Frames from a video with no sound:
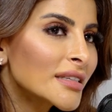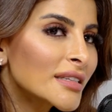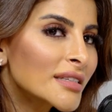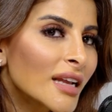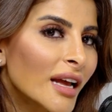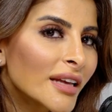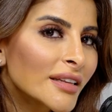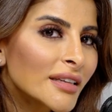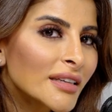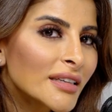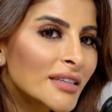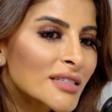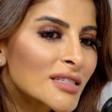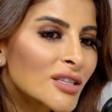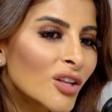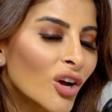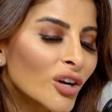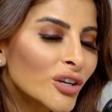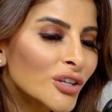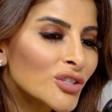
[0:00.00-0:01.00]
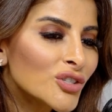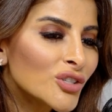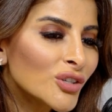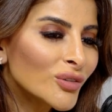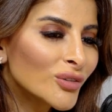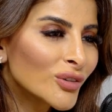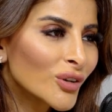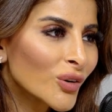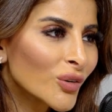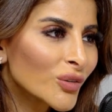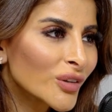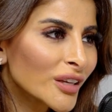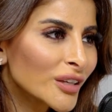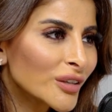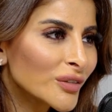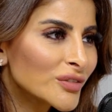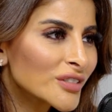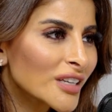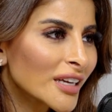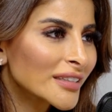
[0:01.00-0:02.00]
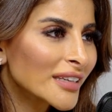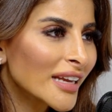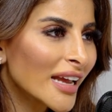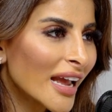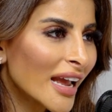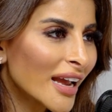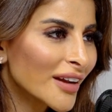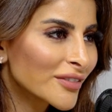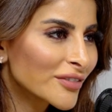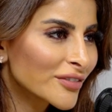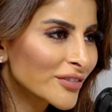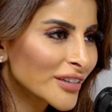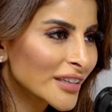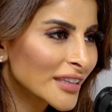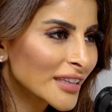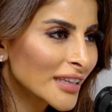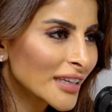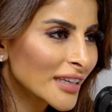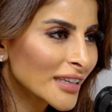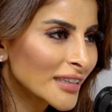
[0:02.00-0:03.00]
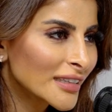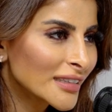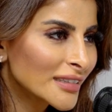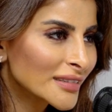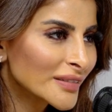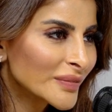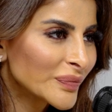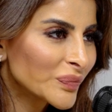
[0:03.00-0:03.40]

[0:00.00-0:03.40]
And I think as long as you know that you've done everything